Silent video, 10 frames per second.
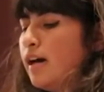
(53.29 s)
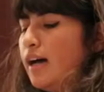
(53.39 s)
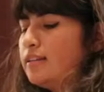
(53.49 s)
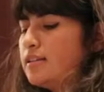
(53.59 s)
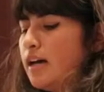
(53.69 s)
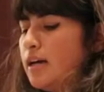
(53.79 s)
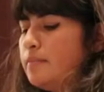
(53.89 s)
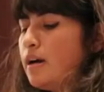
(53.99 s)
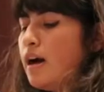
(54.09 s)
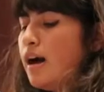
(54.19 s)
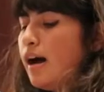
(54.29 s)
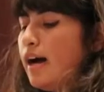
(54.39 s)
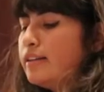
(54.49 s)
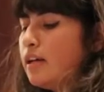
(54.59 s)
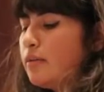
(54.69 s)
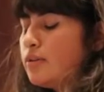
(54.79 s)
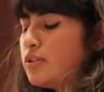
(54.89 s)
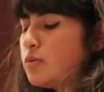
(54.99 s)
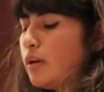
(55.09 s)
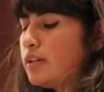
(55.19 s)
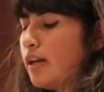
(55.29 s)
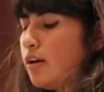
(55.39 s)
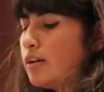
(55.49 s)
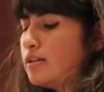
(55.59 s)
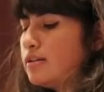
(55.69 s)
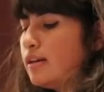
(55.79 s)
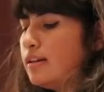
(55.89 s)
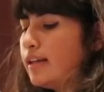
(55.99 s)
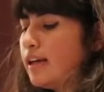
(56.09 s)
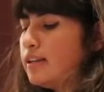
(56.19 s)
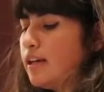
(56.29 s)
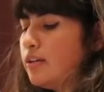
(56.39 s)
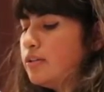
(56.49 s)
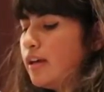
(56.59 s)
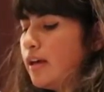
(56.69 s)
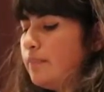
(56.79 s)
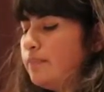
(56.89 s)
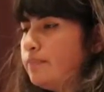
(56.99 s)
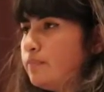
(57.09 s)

At the time, I thought we were just running errands, like any other day.